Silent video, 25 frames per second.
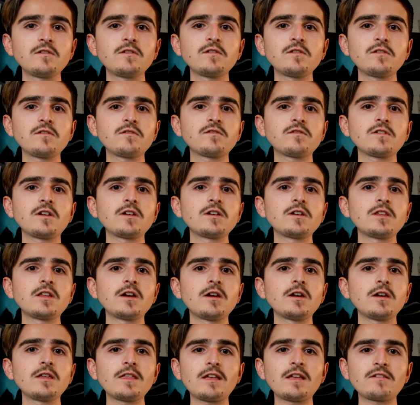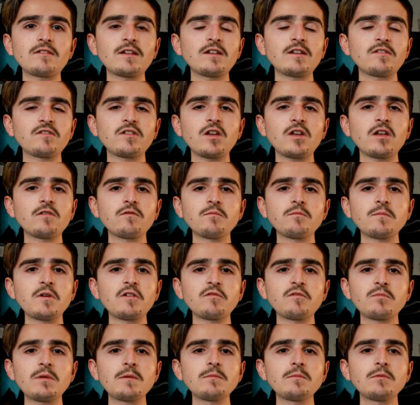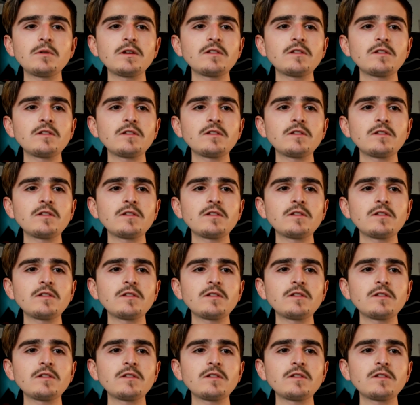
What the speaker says: So, you know, that's how it starts with most people.